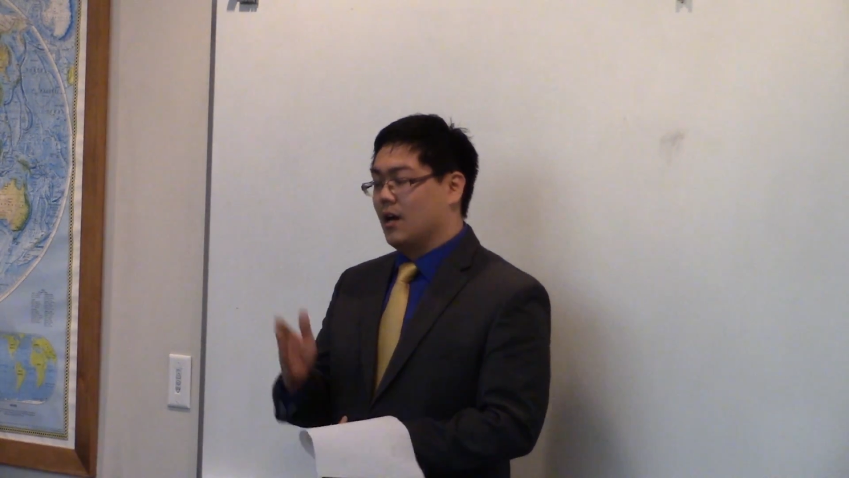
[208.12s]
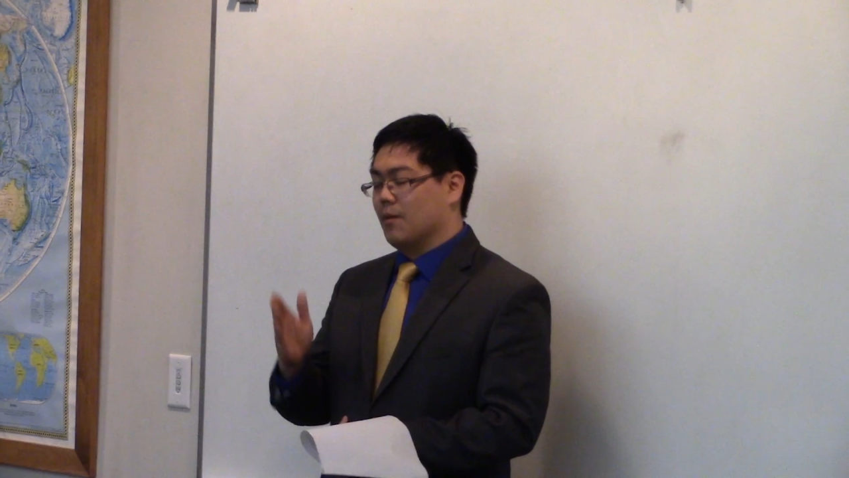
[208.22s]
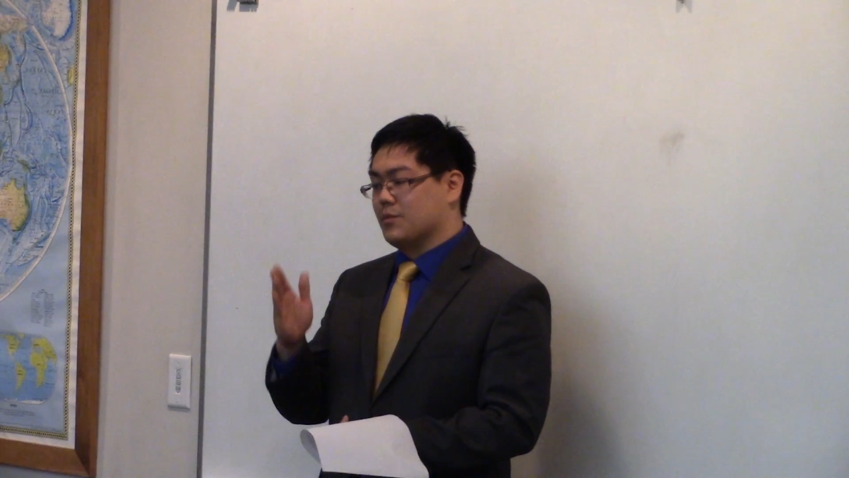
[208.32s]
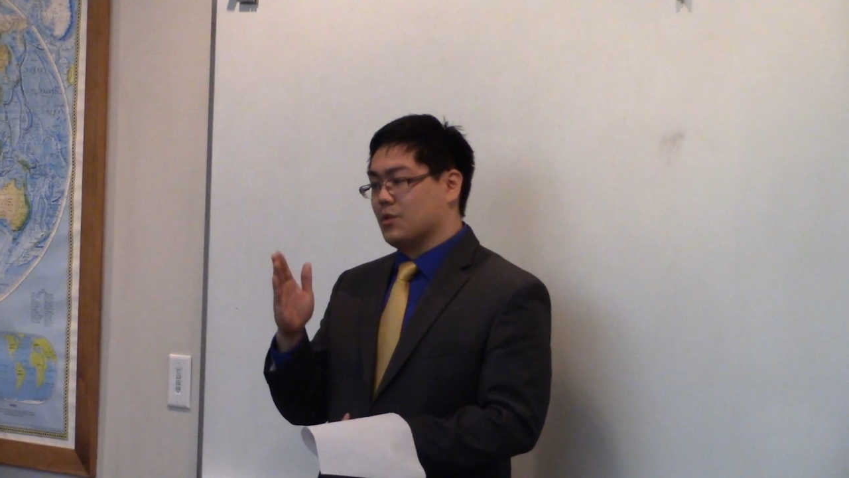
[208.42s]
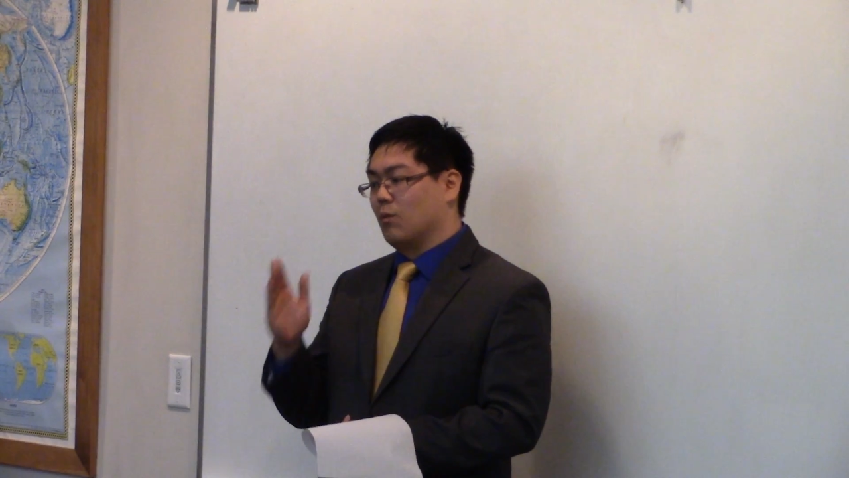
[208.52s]

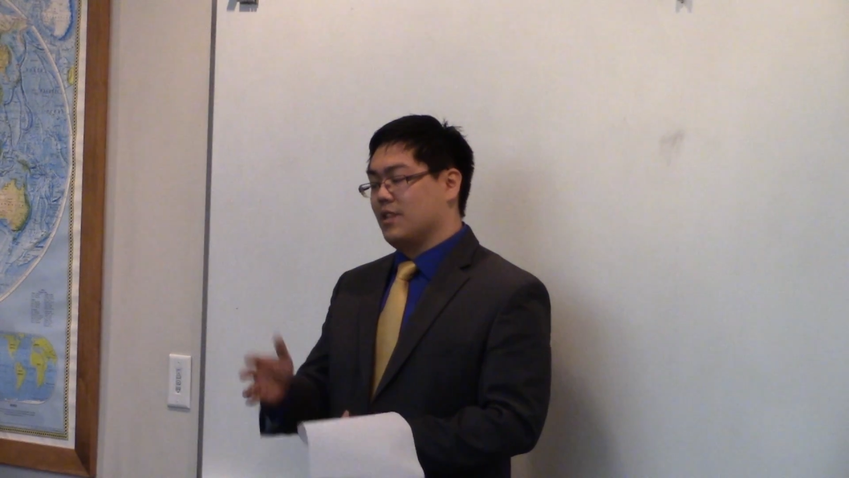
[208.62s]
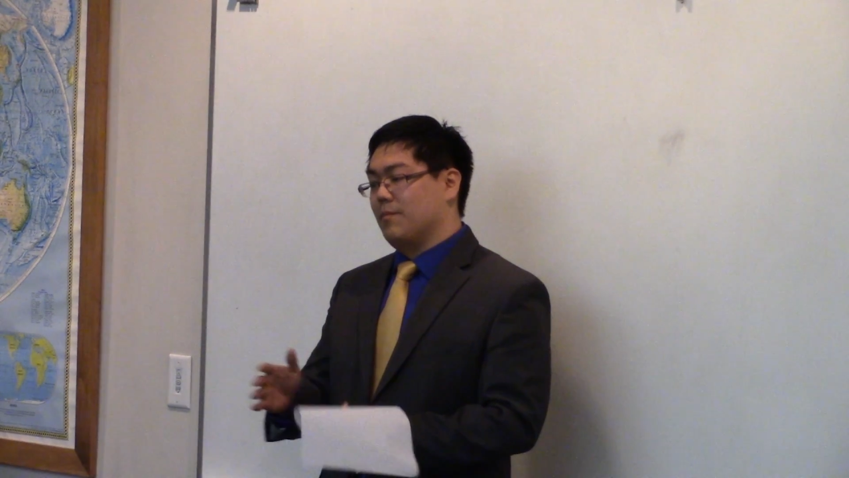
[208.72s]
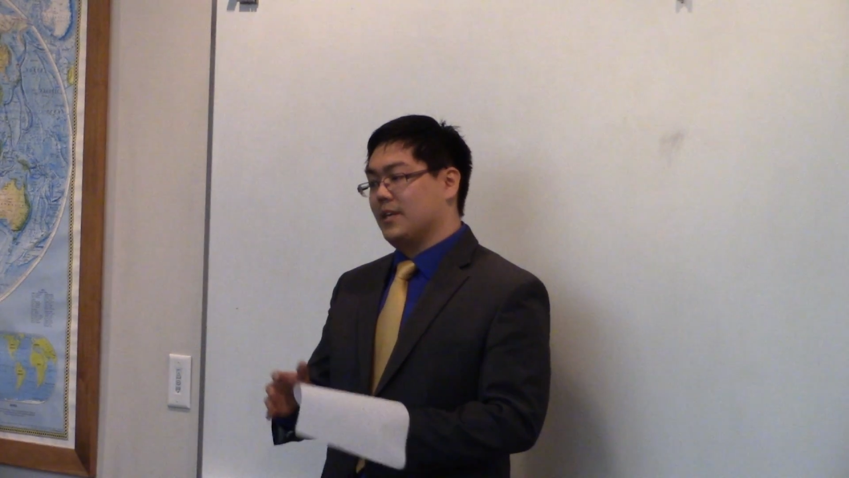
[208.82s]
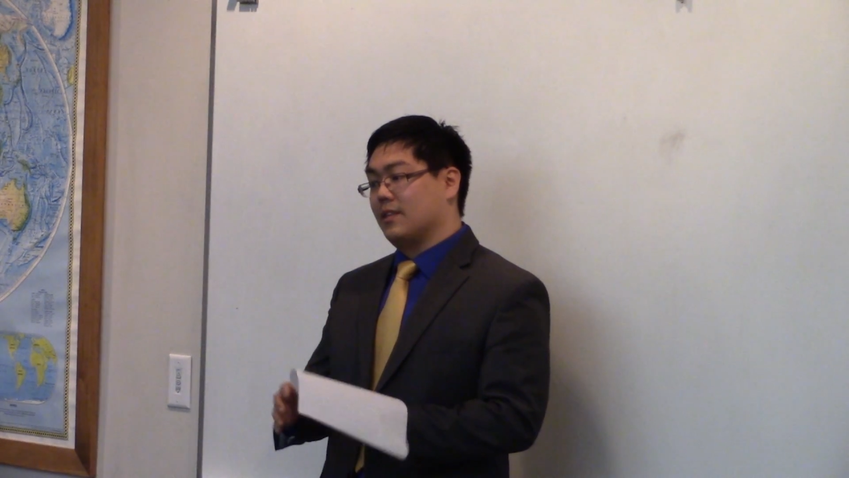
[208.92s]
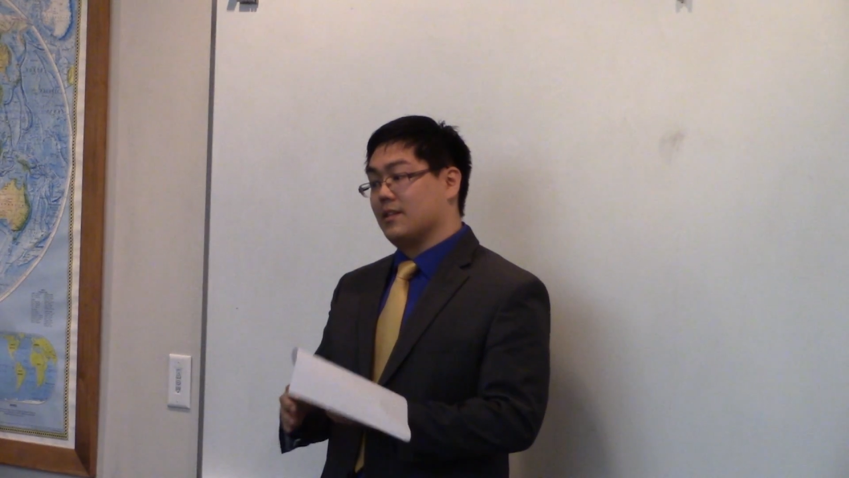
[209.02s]
So one of the
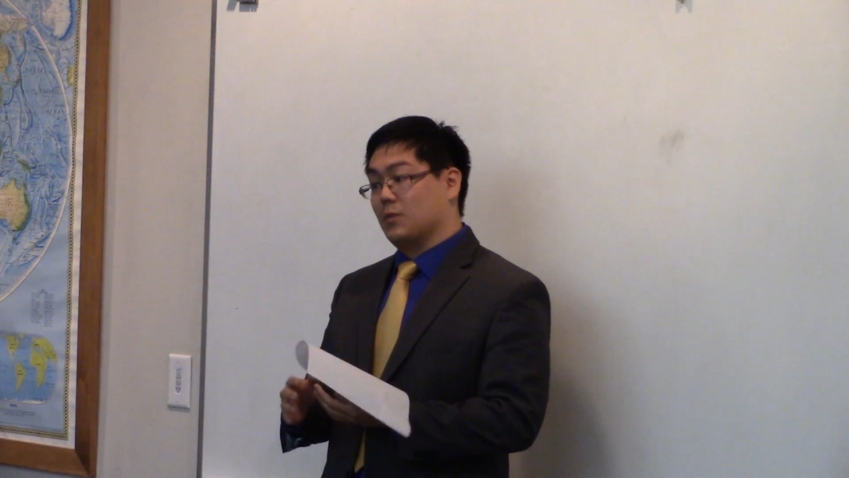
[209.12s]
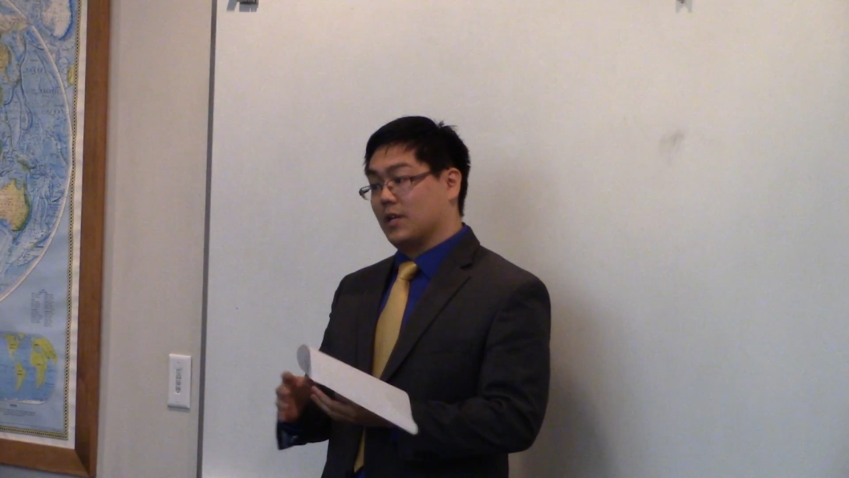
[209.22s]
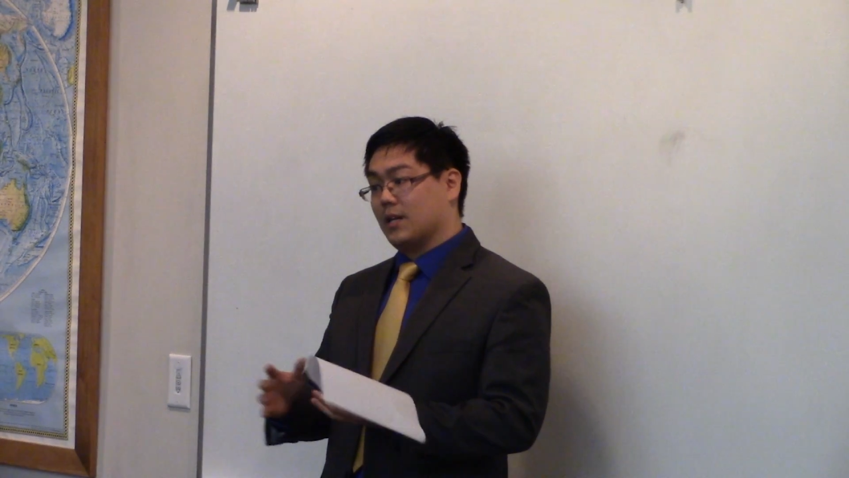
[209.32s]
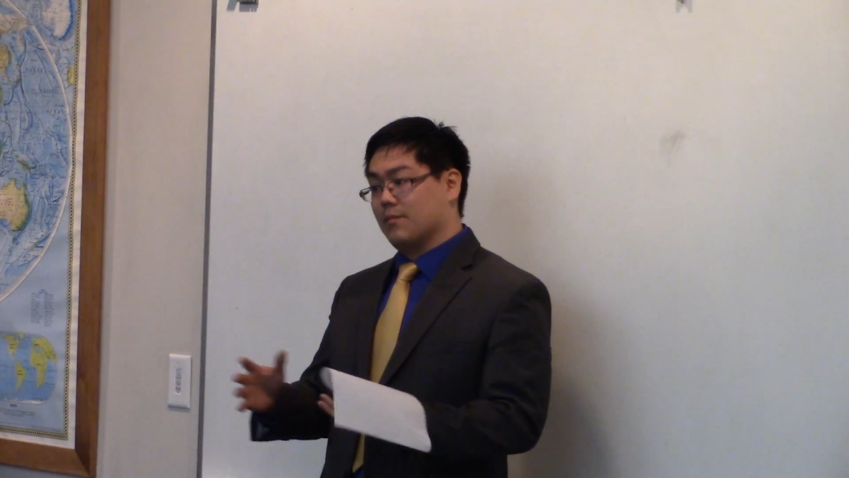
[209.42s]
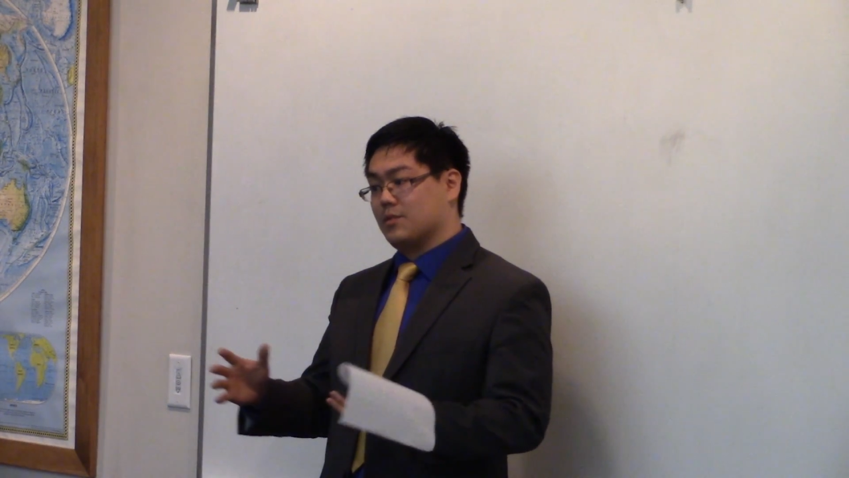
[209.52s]
big things when it
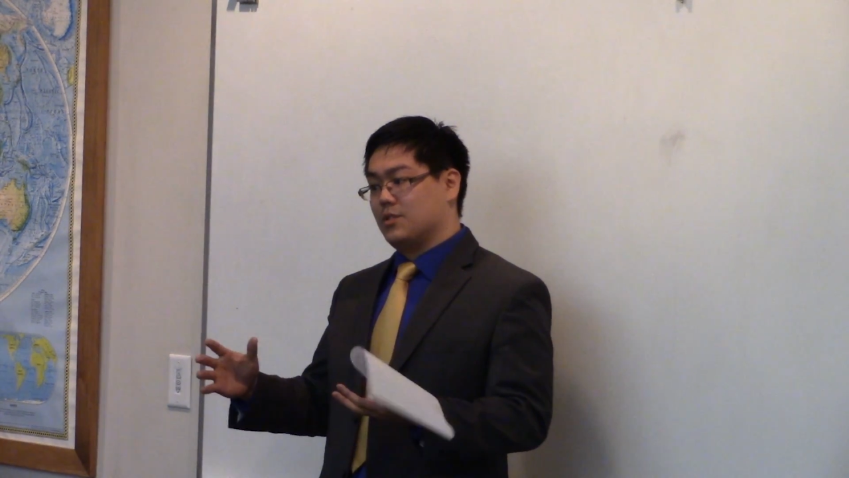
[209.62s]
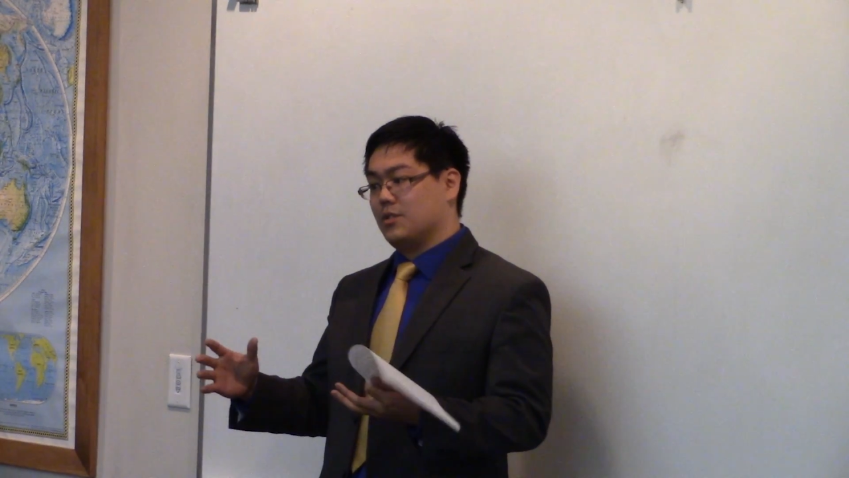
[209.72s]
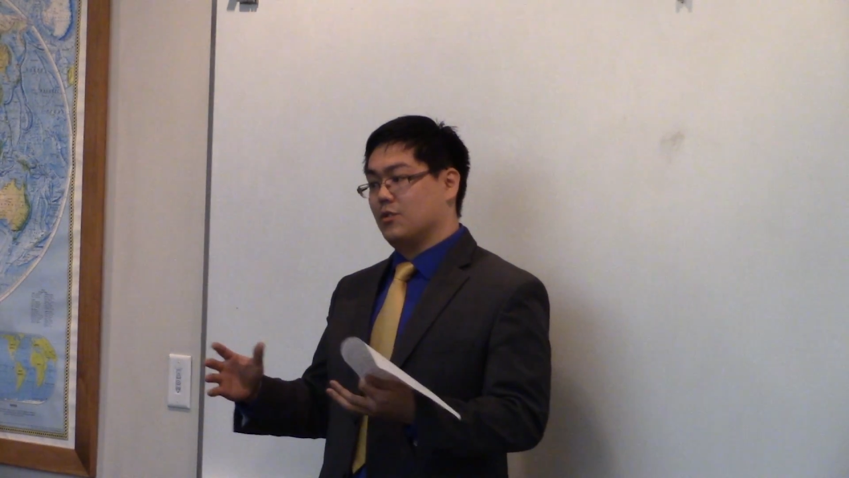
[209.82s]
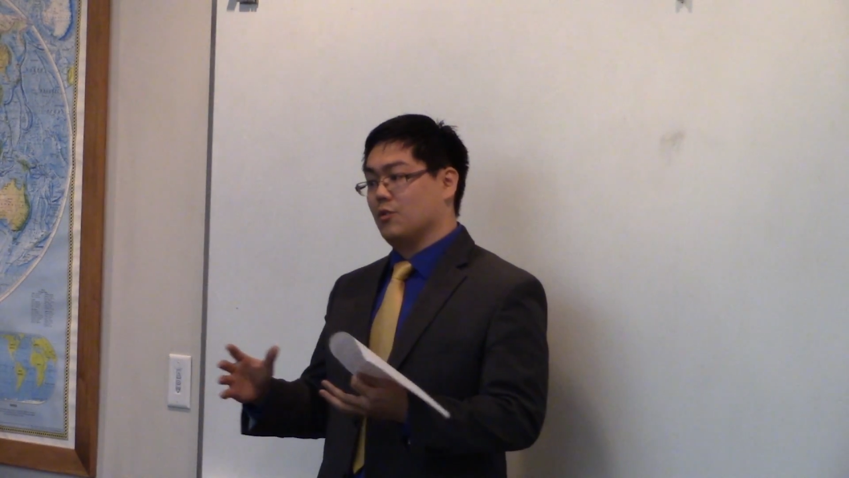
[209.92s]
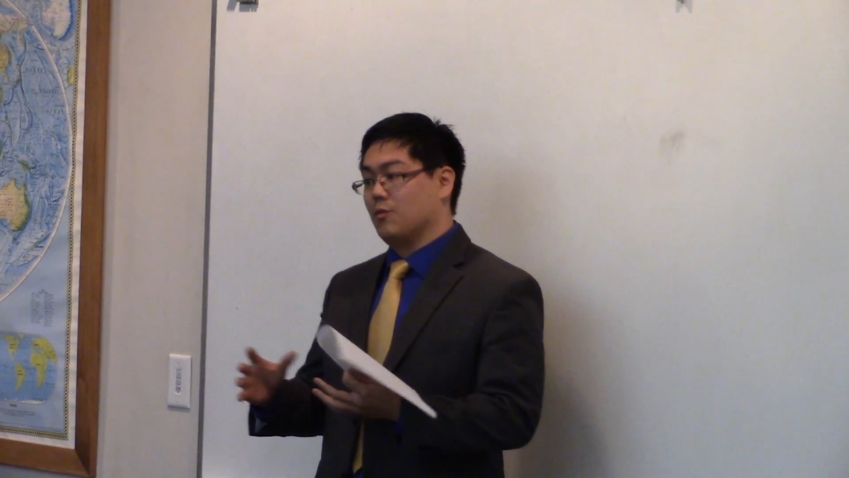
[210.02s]
comes to